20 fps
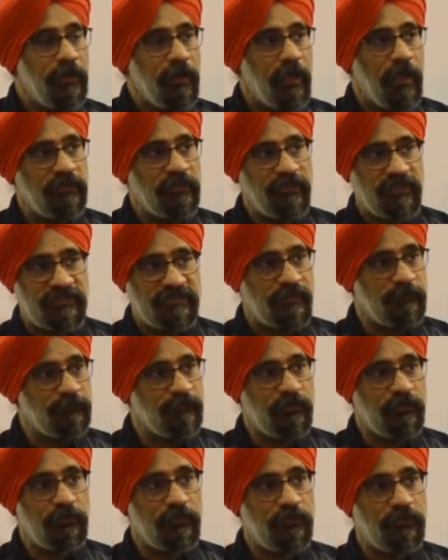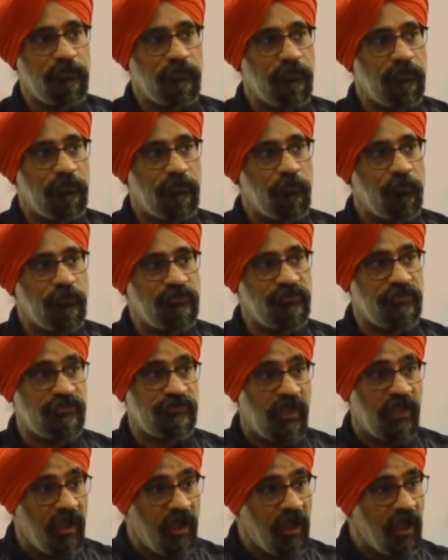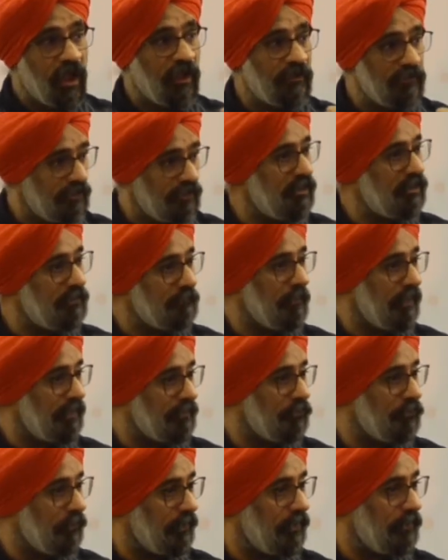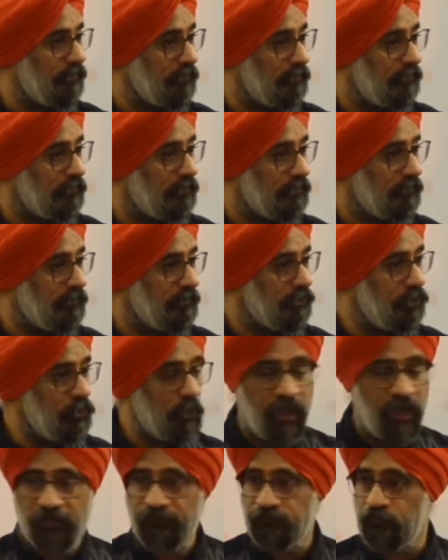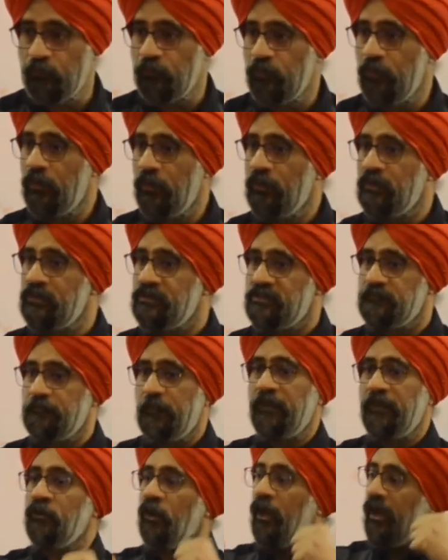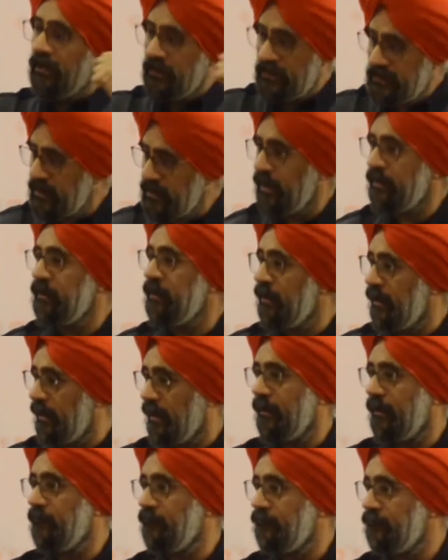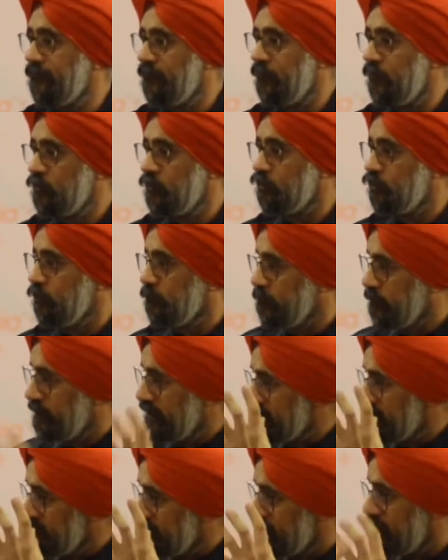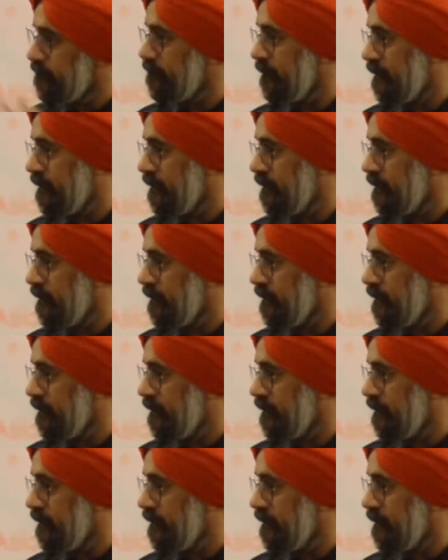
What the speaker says: And that's something which is hard-earned, by the way. You have to spend your entire life to preserve